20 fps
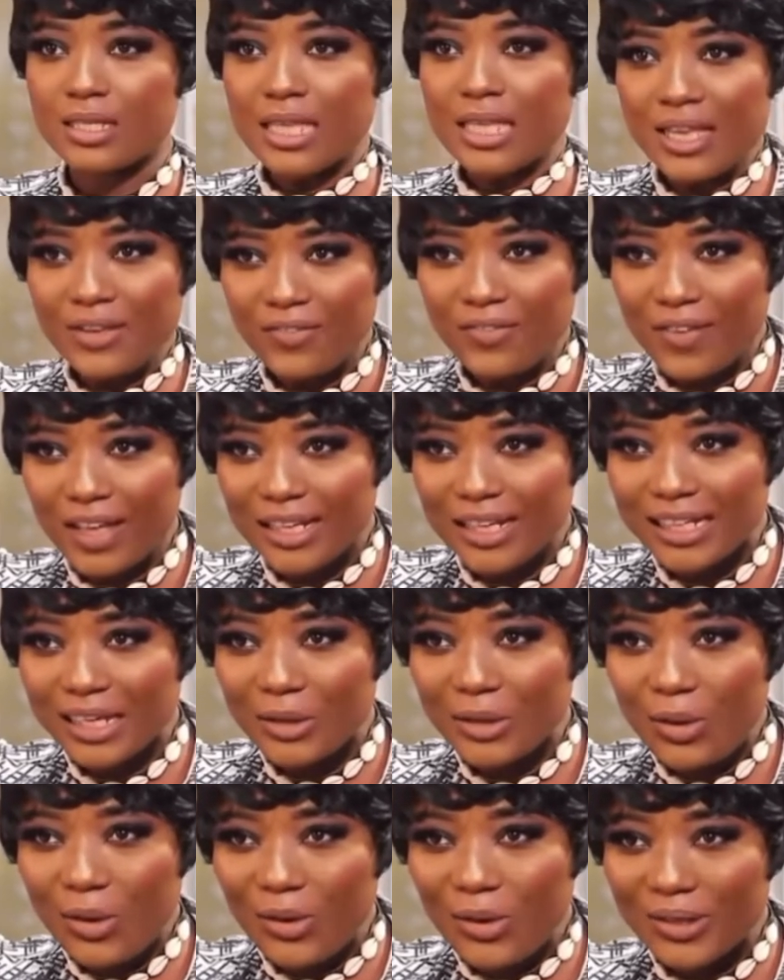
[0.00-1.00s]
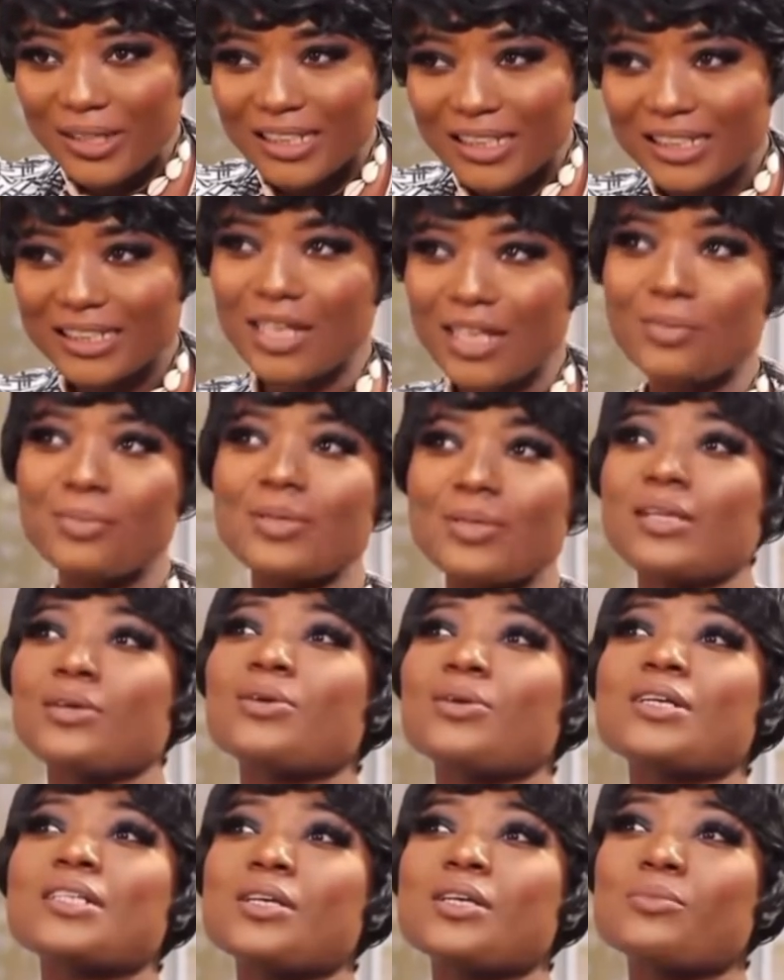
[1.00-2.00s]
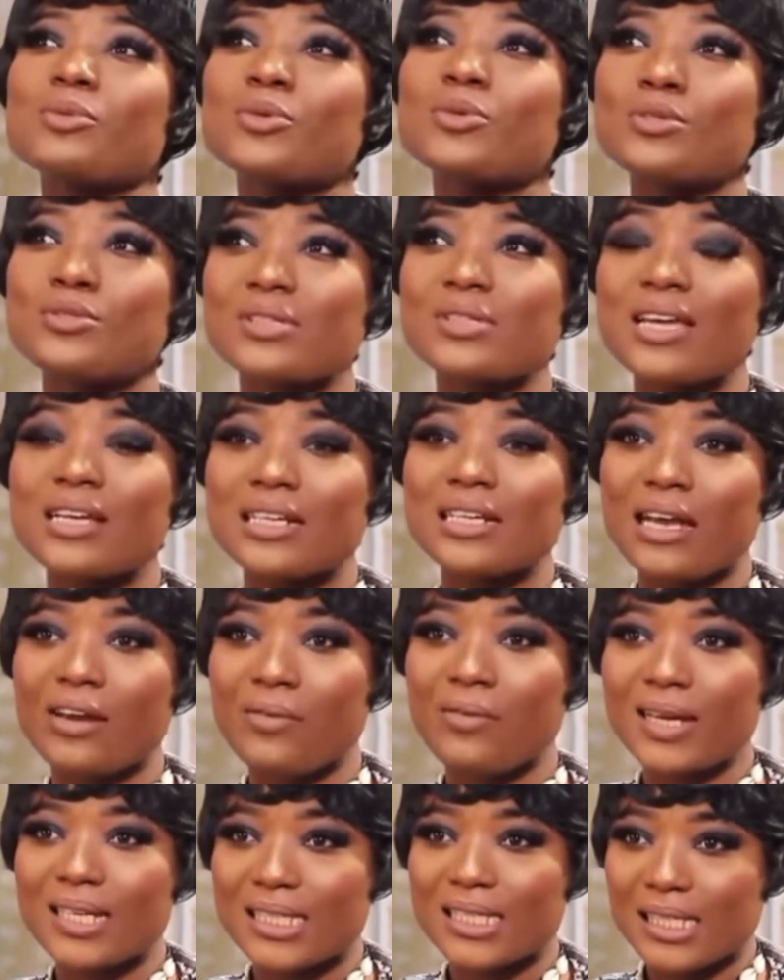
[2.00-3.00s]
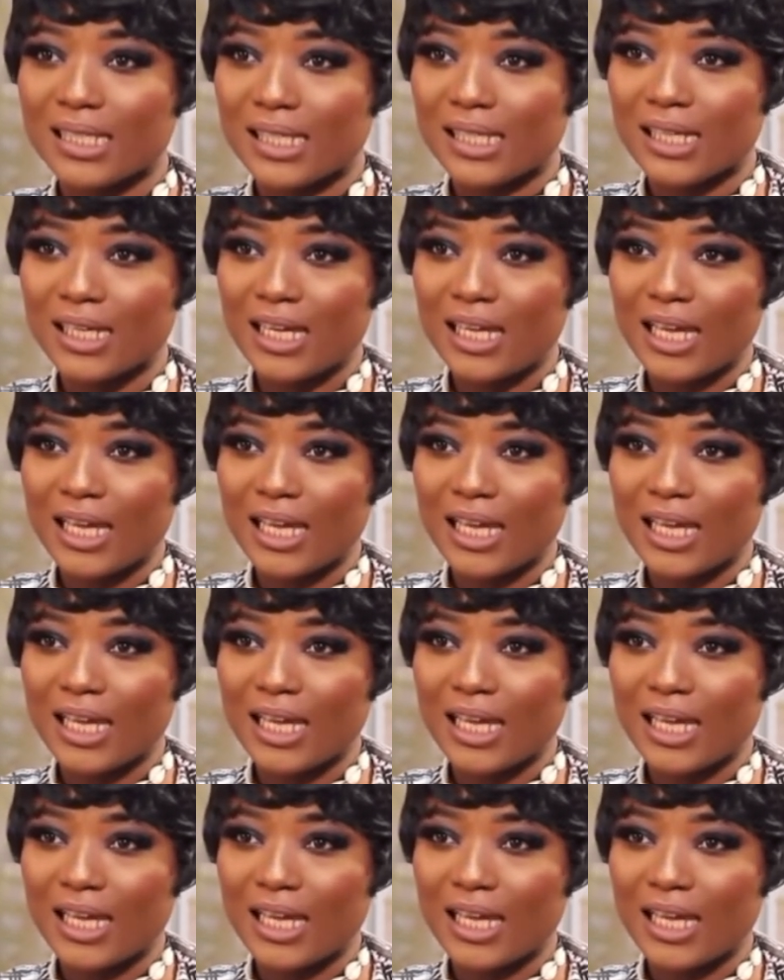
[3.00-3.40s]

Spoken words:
See, if I'm Legon, that'd be Legon, then because you're directing